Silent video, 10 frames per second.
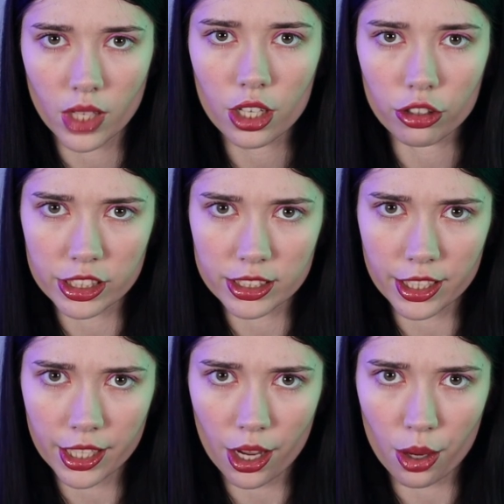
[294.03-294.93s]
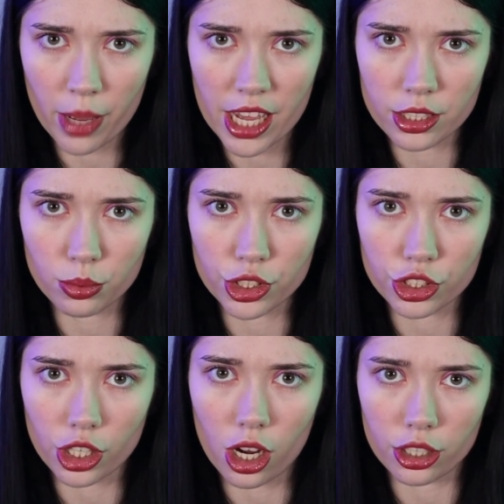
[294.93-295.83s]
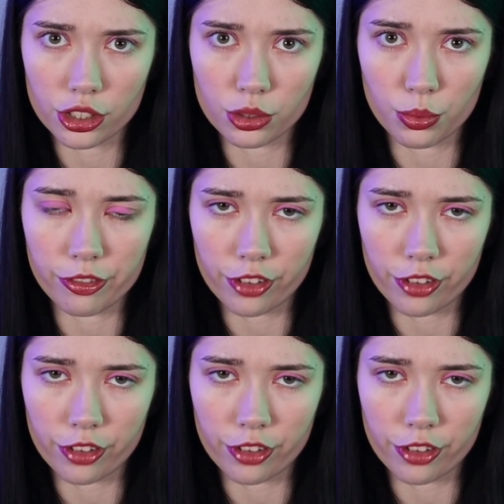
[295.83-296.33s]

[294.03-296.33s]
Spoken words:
Christian Gomez was charged with